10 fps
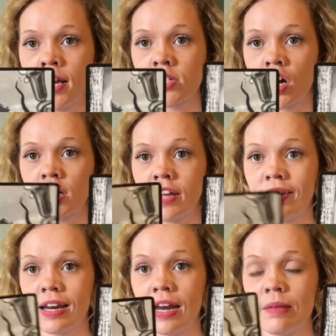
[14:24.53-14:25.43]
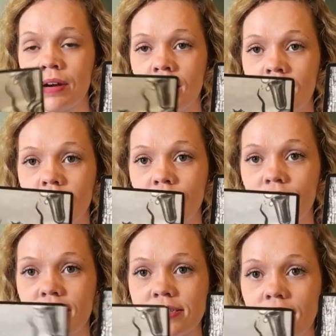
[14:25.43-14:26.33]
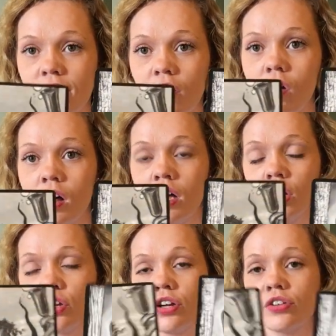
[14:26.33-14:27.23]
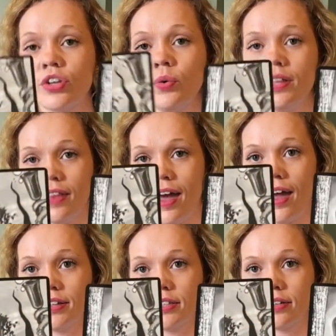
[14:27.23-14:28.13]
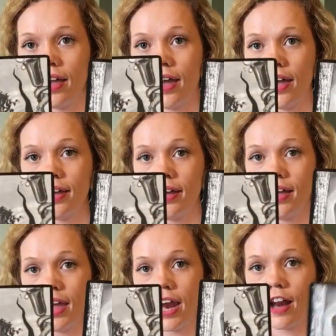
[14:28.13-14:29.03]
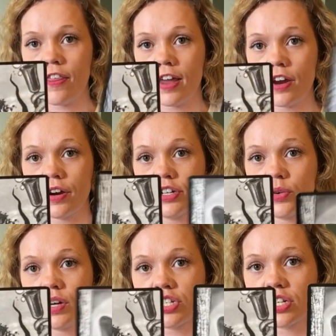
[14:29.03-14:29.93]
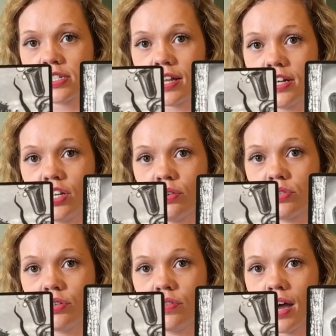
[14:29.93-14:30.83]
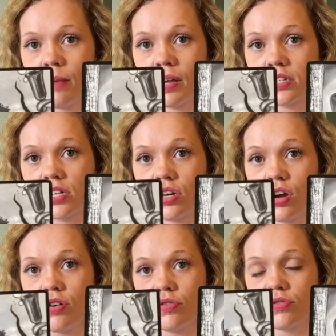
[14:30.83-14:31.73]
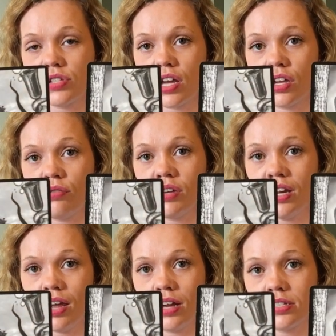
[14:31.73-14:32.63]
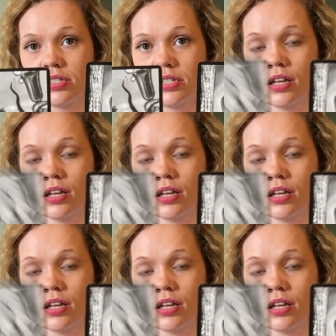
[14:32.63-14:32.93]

it's hard to even get anybody to face that at all. You're doing that, okay? And I think your intuition has led you to that, because it knows that you need it,